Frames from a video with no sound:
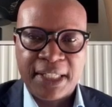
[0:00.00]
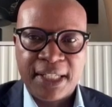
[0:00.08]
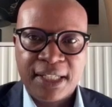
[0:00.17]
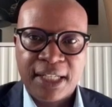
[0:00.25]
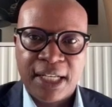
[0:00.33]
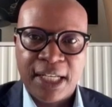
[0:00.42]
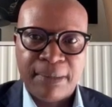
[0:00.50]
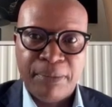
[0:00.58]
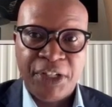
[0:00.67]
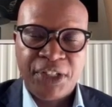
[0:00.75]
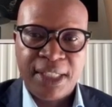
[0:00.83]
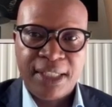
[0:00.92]
sector, as I
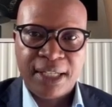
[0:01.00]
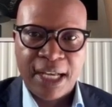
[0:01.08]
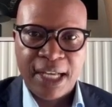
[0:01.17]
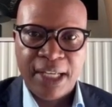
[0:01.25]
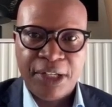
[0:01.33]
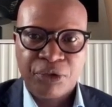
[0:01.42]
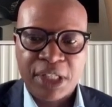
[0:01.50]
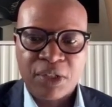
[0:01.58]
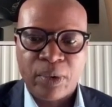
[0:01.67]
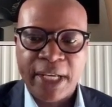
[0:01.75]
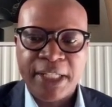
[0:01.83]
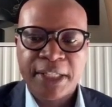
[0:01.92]
mentioned, higher
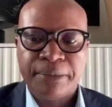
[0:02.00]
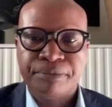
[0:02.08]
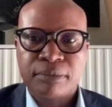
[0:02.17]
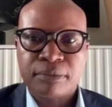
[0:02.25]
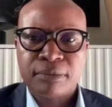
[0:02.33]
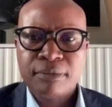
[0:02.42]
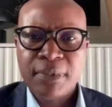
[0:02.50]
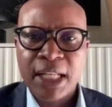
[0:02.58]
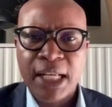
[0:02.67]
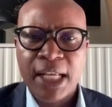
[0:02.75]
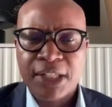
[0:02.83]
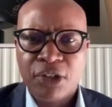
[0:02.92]
interest rates.
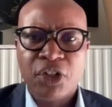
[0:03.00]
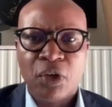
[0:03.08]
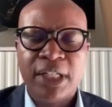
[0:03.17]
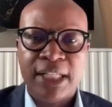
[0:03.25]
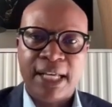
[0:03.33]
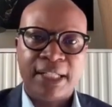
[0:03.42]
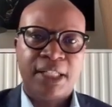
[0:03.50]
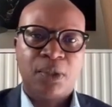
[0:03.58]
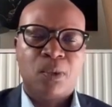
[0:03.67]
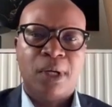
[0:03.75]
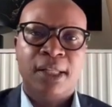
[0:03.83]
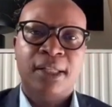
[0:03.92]
It's not only that
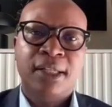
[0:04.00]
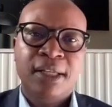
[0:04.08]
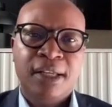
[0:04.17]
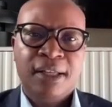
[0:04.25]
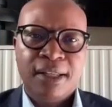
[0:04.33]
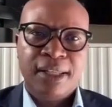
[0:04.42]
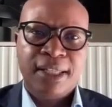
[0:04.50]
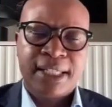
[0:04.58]
as well. The